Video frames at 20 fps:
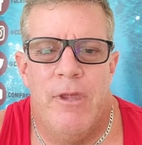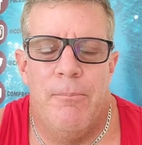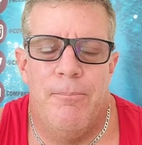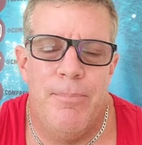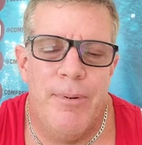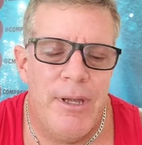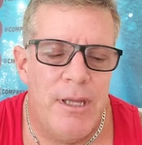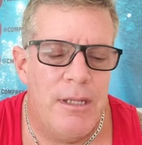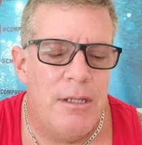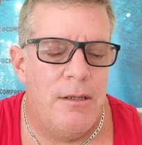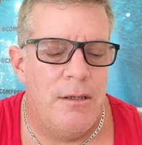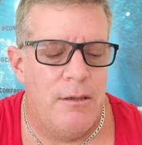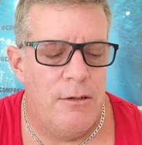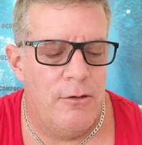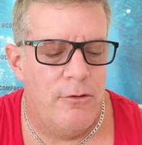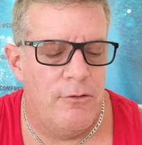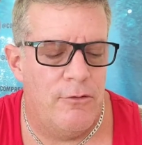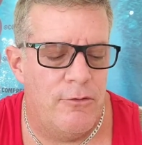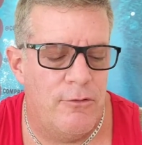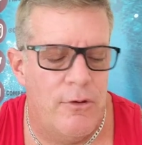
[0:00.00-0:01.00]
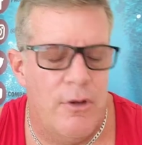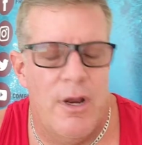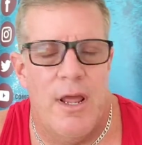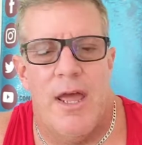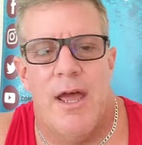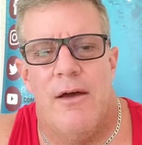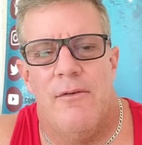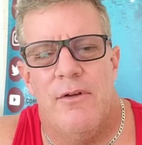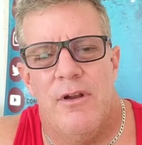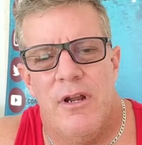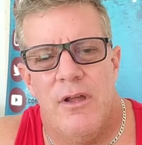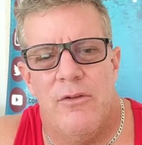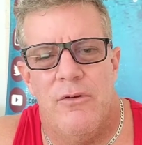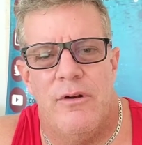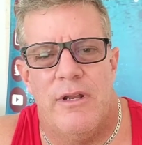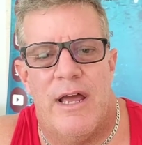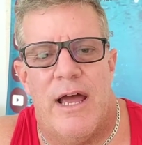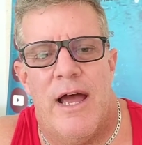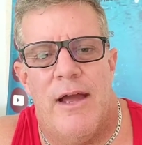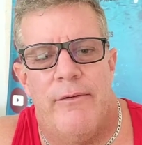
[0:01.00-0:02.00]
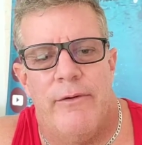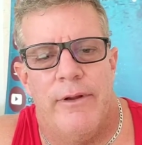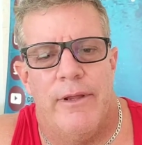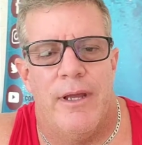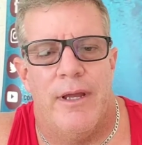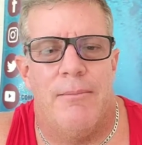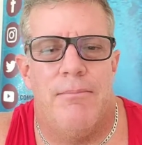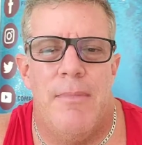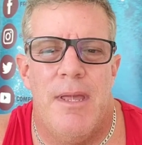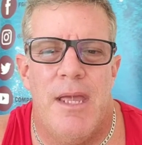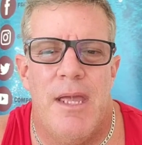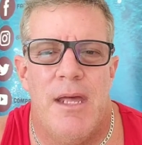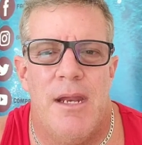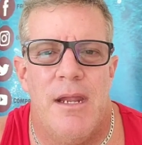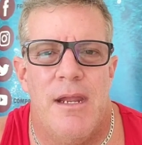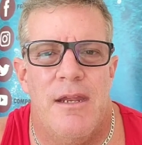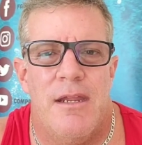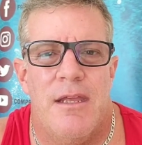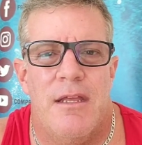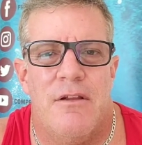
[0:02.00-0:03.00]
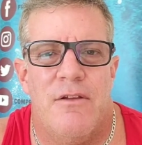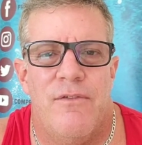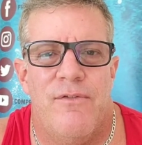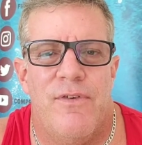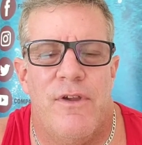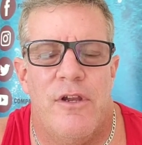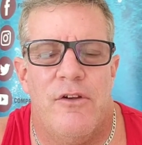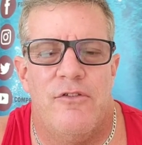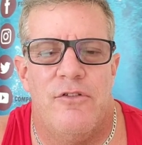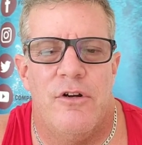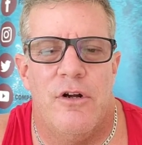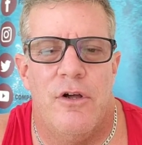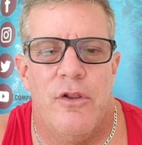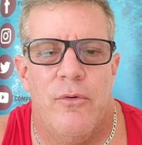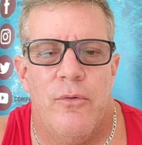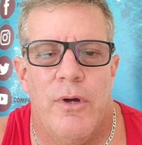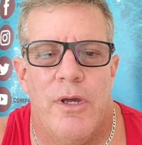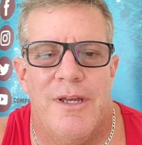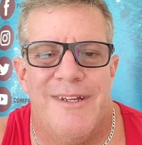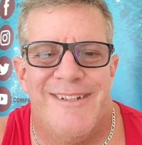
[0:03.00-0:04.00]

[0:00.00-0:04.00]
But you're just gonna have another dive. You're like, man, I didn't get to finish it all the way.